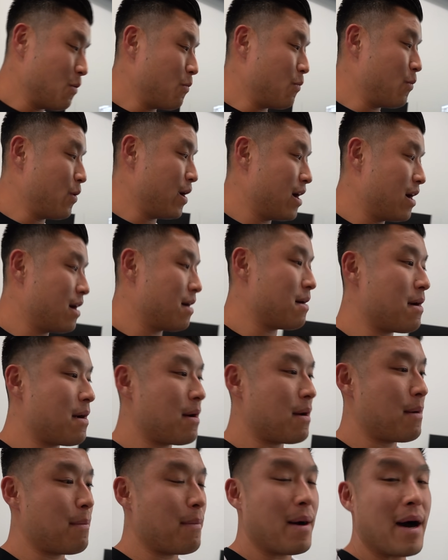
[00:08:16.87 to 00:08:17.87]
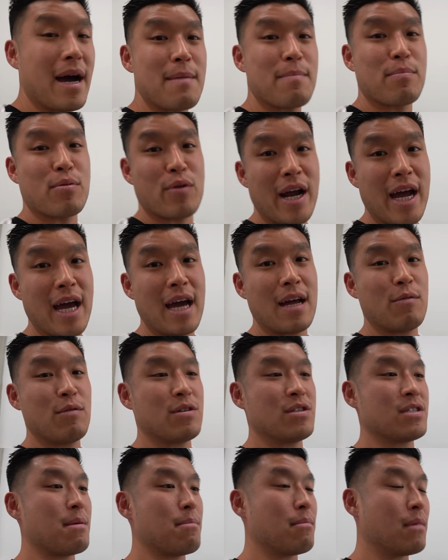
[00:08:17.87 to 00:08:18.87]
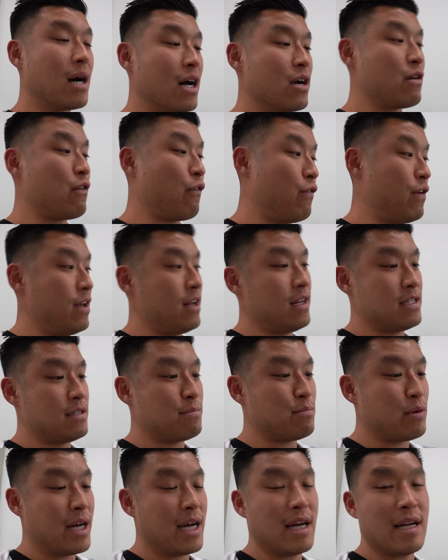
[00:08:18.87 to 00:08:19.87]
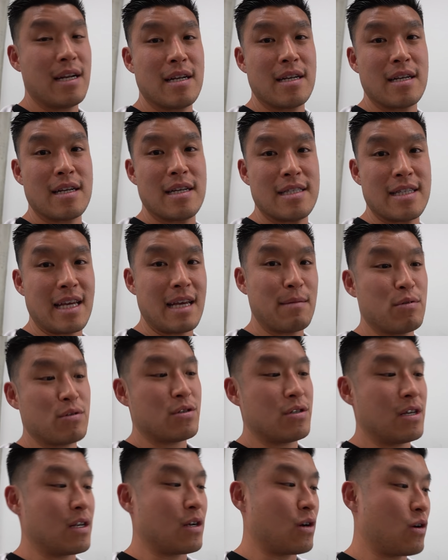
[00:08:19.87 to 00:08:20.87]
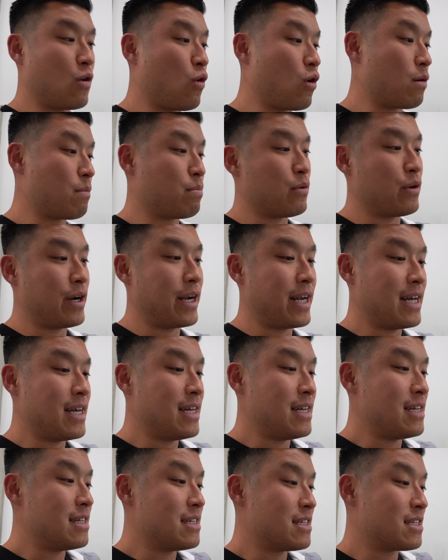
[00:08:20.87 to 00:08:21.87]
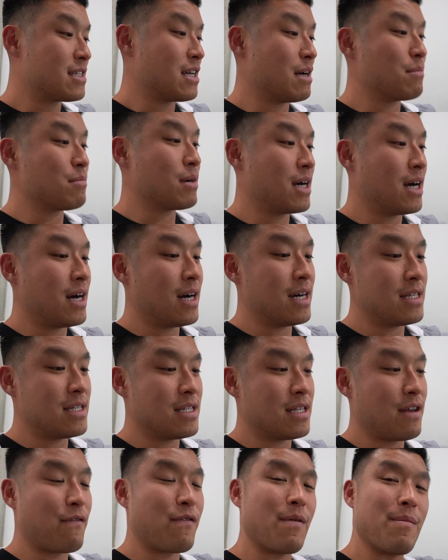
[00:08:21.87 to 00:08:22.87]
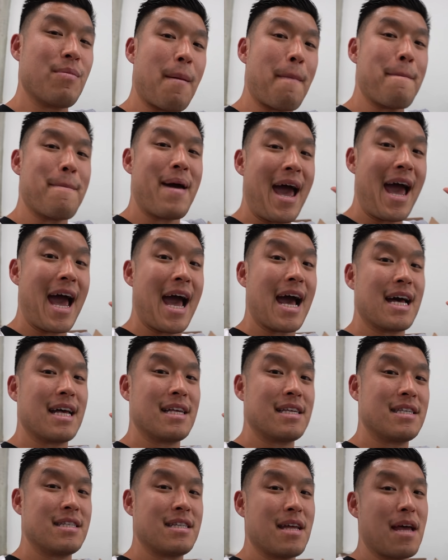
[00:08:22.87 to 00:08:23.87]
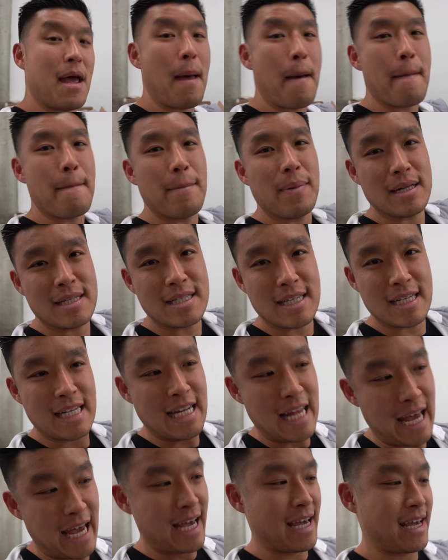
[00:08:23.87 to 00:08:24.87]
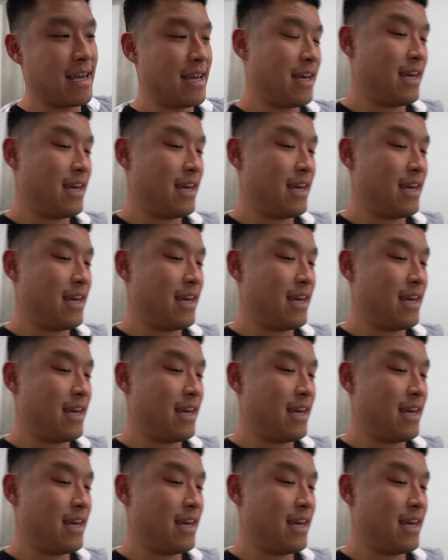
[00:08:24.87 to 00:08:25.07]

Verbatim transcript: where my brand, which is a modern fitness brand, is able to incorporate some cuts from the past, but today.